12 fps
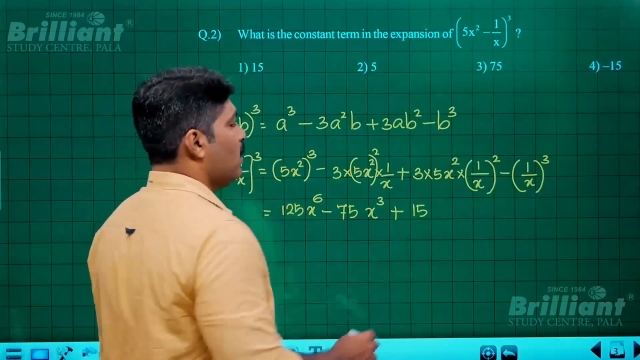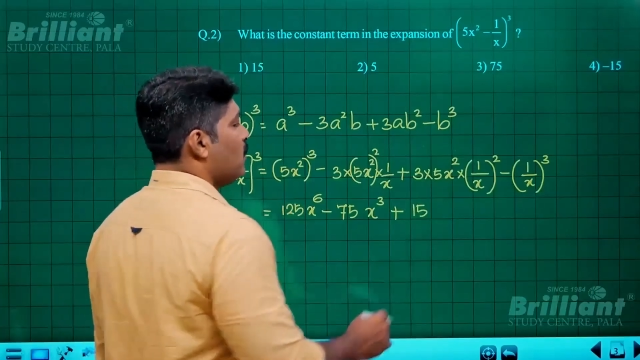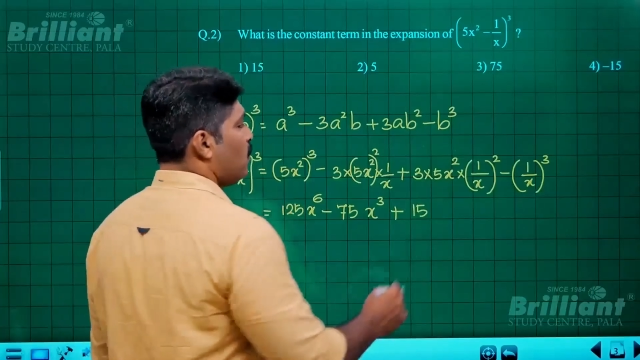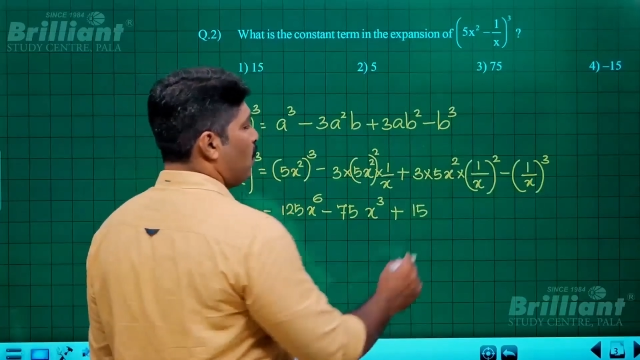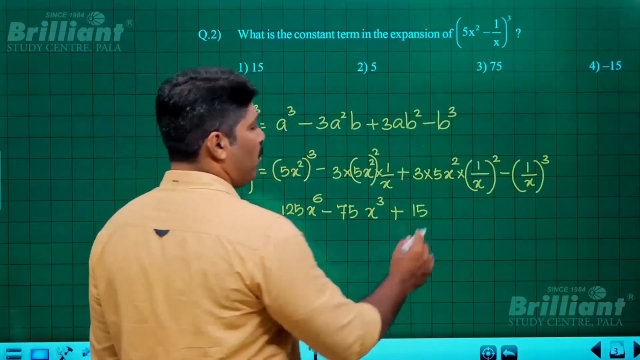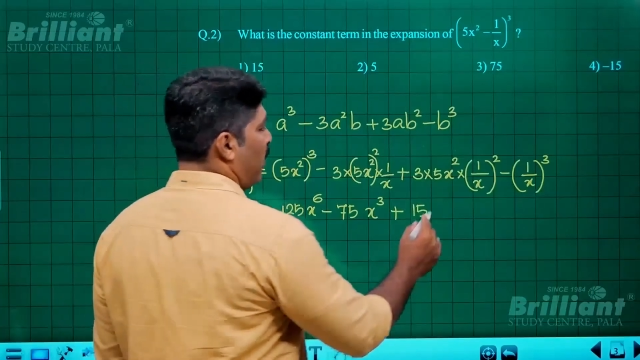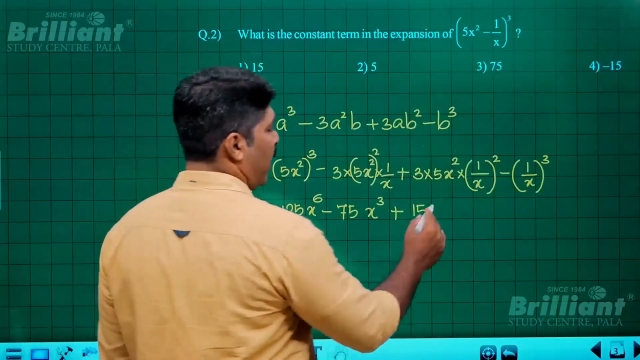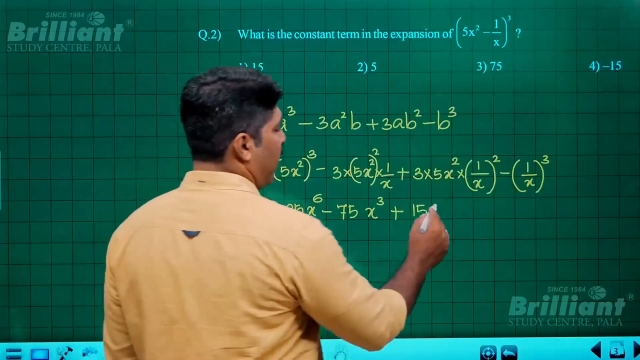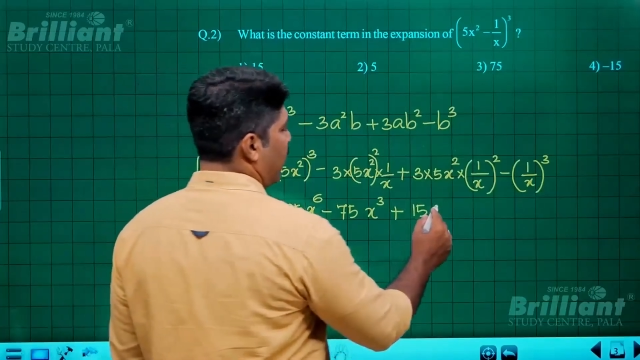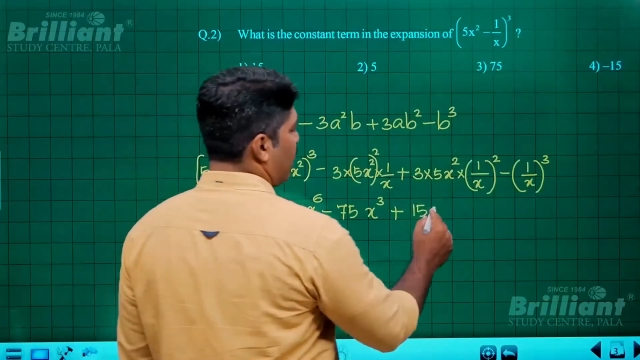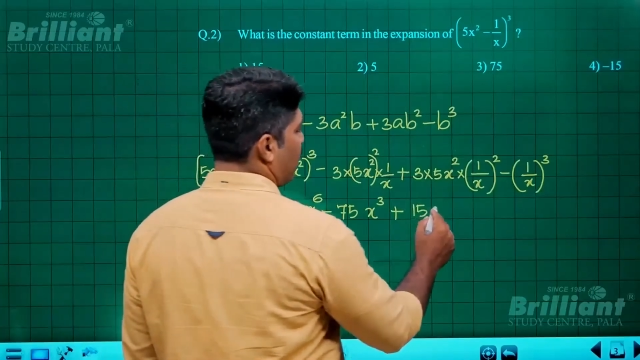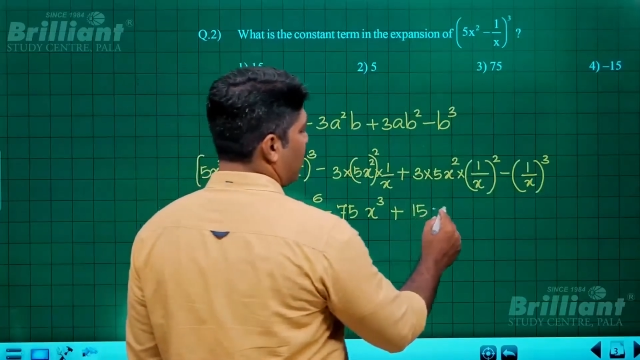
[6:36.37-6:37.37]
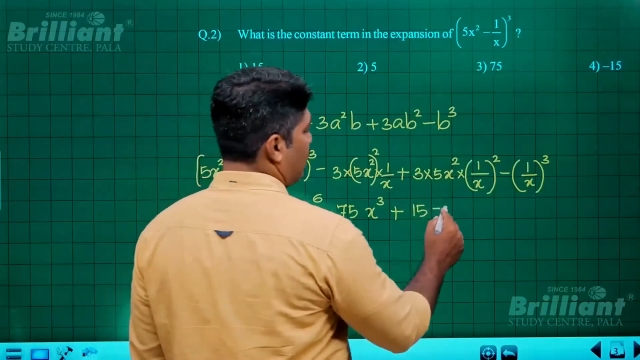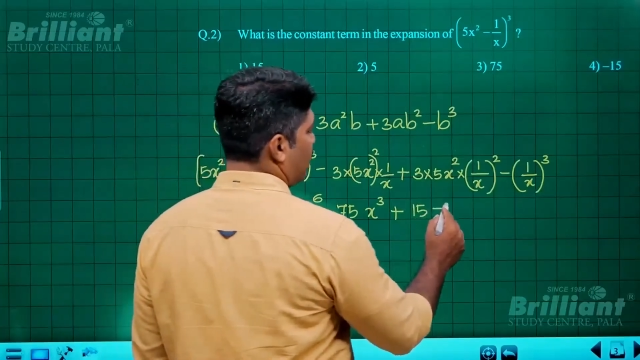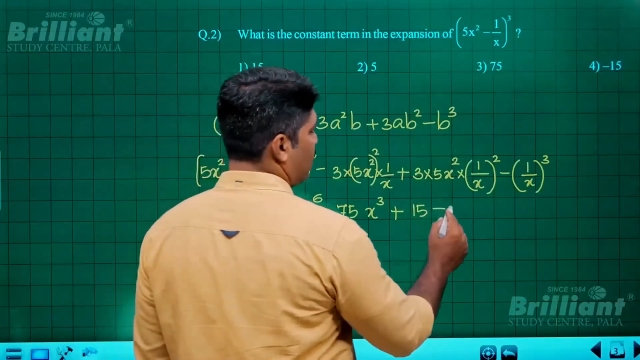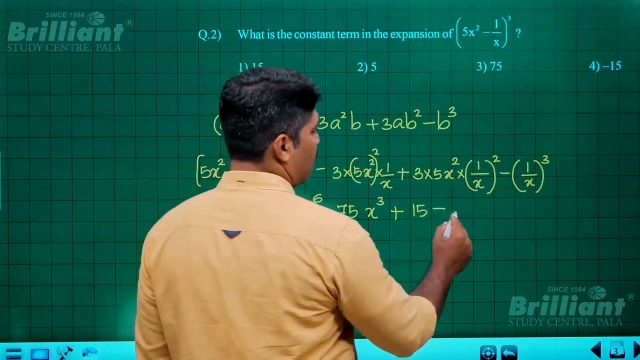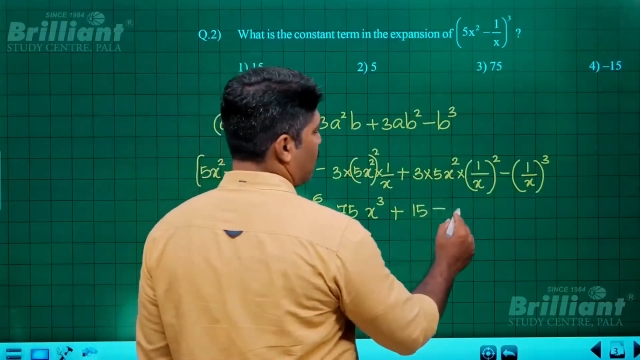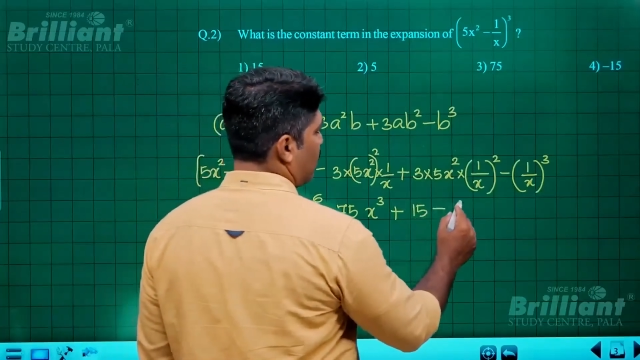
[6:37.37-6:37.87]
So
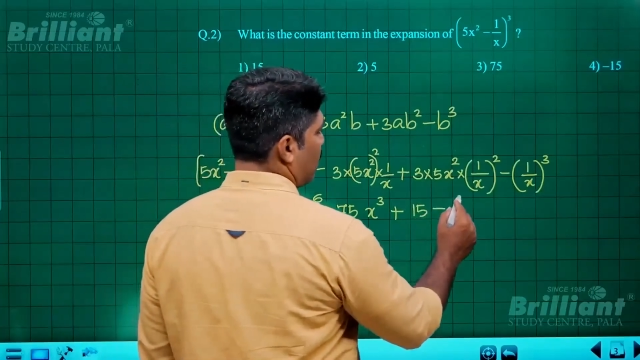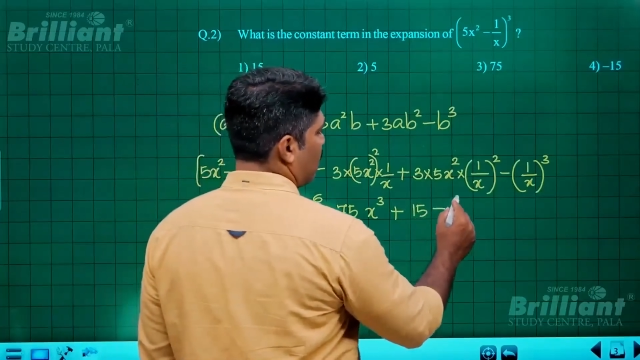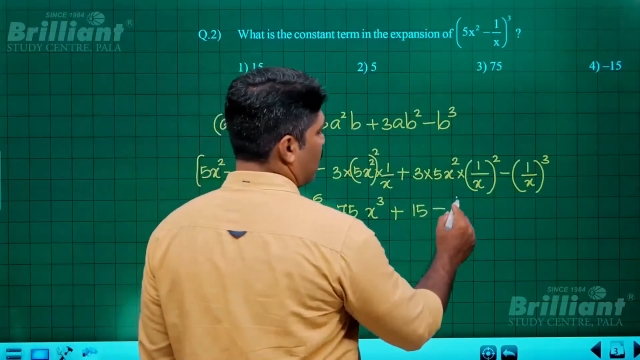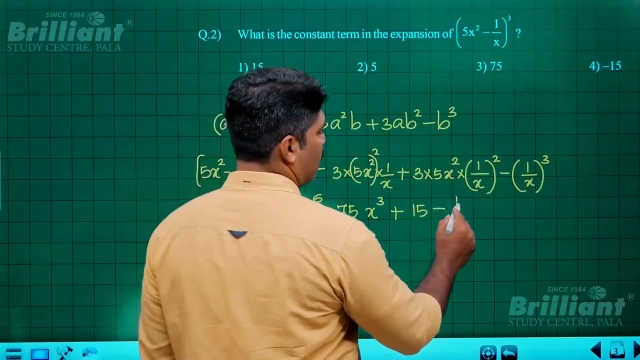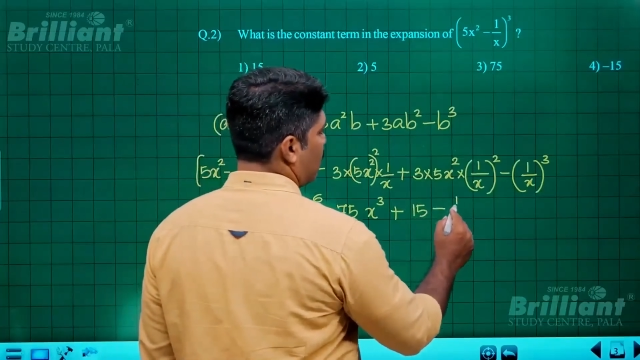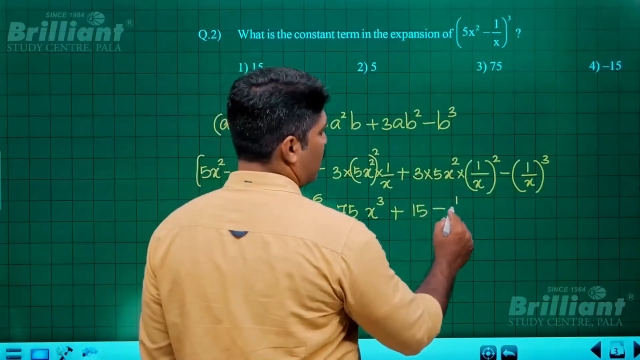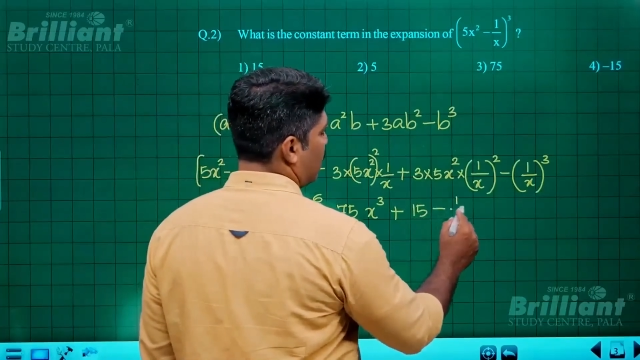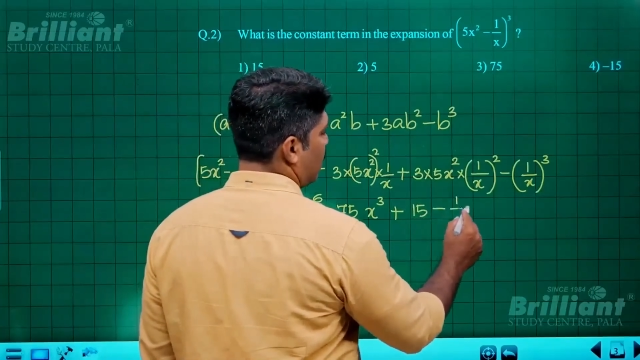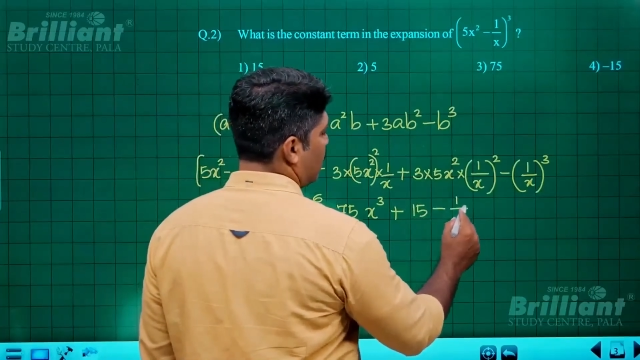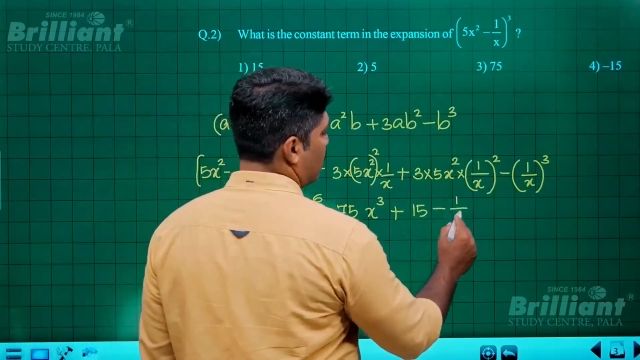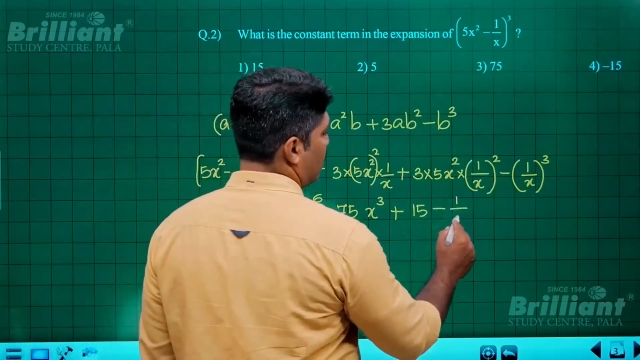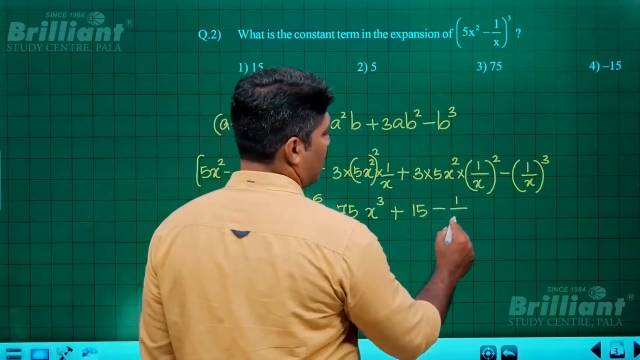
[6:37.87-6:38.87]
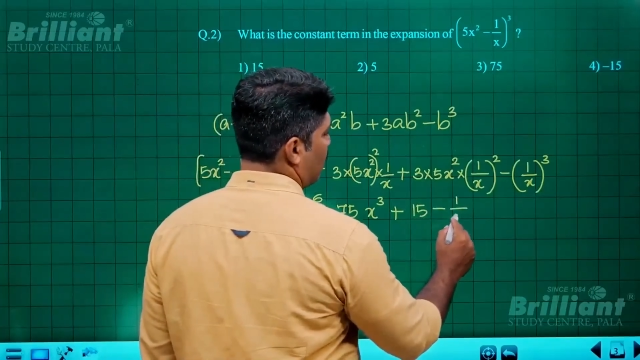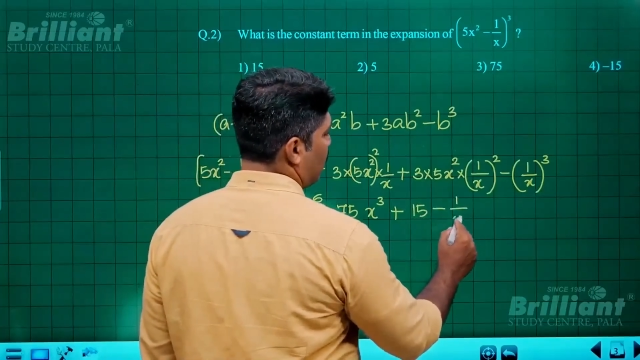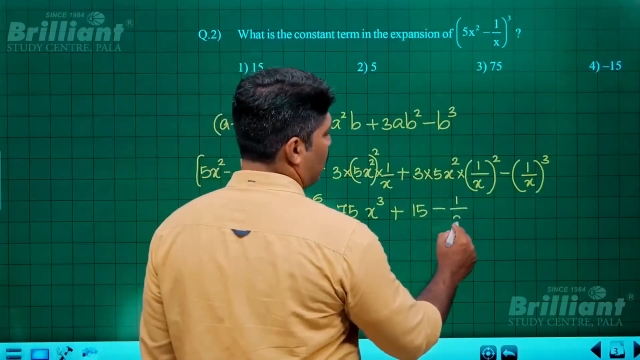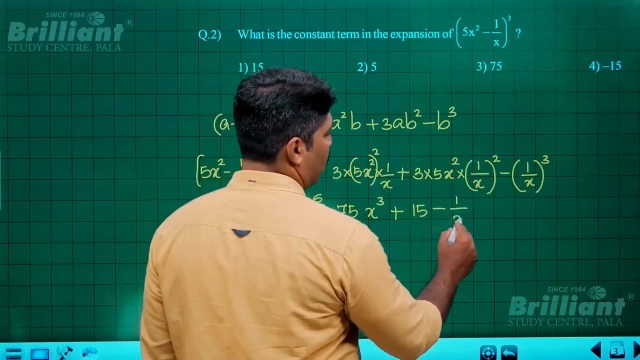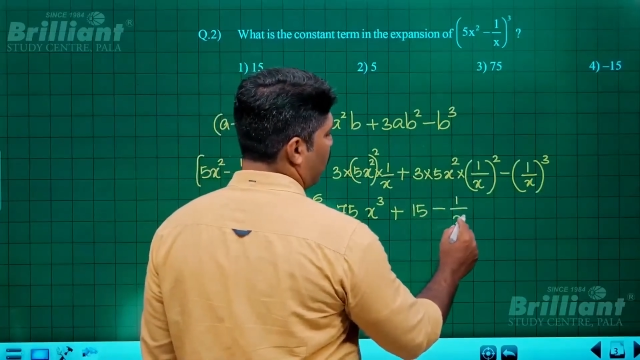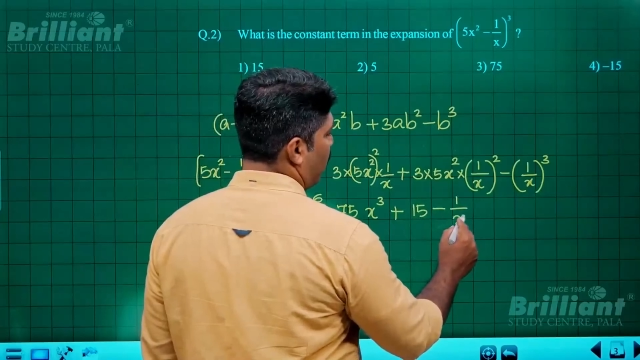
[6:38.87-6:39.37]
minus, this is
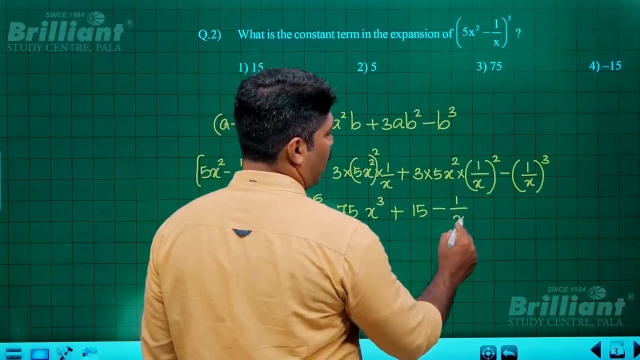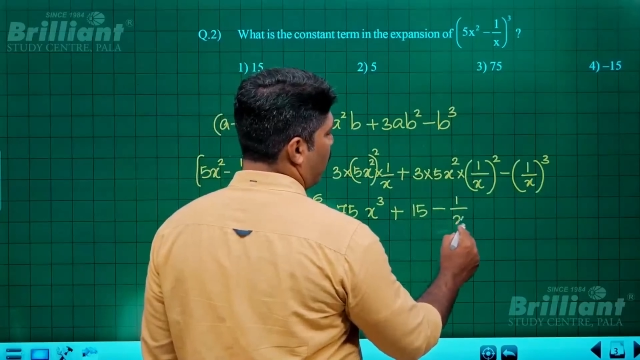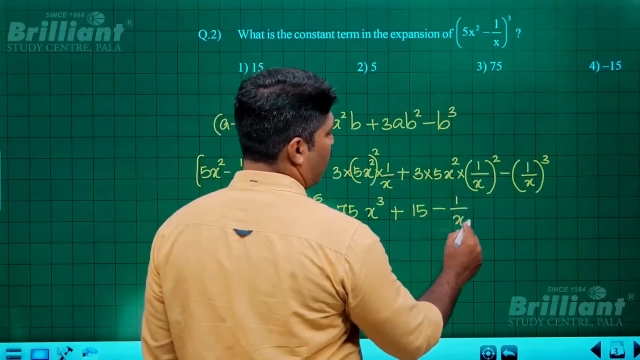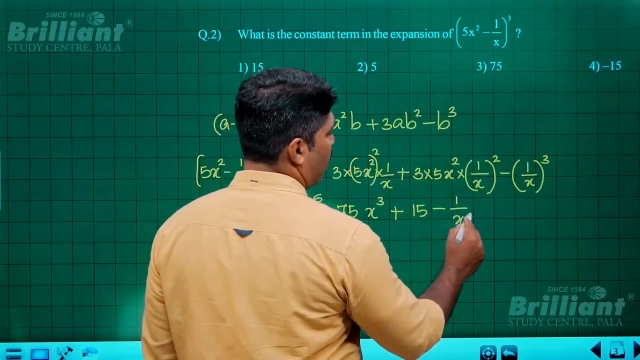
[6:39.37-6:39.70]
1